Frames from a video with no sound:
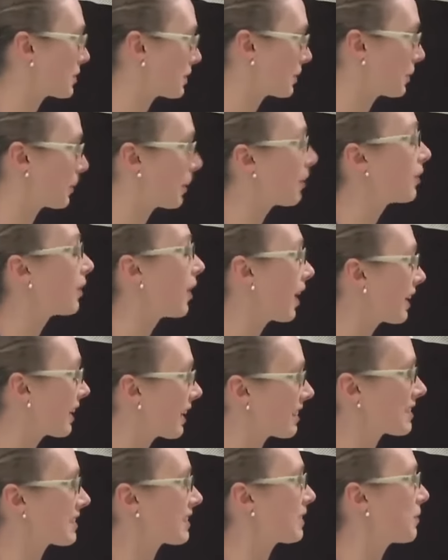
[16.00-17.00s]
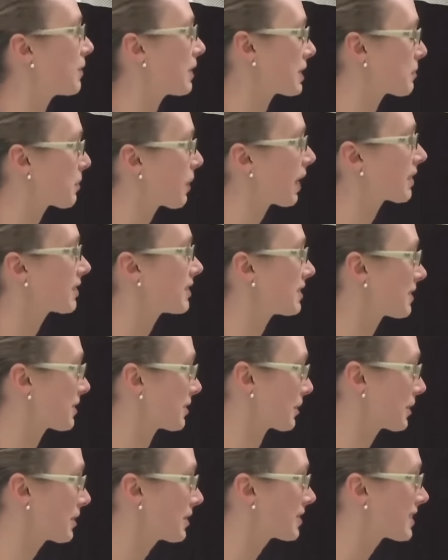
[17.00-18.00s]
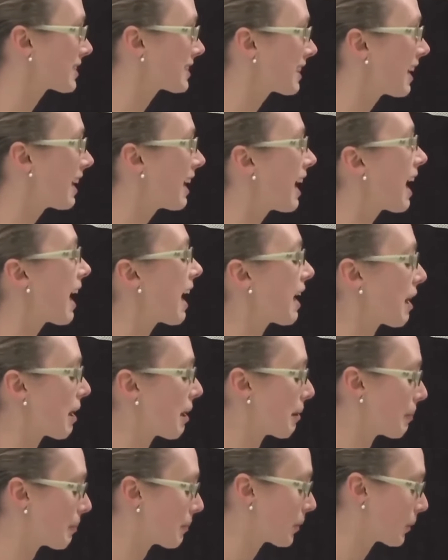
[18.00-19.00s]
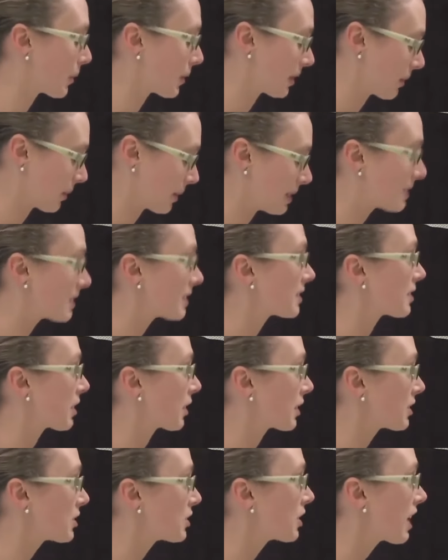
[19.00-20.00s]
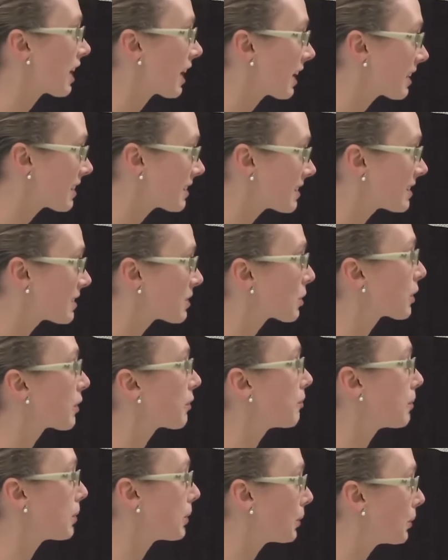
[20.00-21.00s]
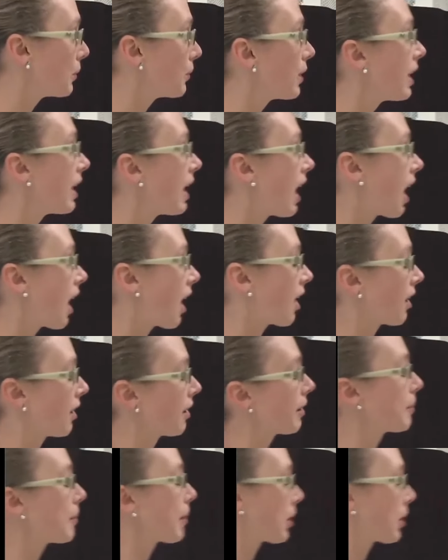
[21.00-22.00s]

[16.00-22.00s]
do a lot as an advanced practice nurse. Um, we're going to start at your hands and sort of move um,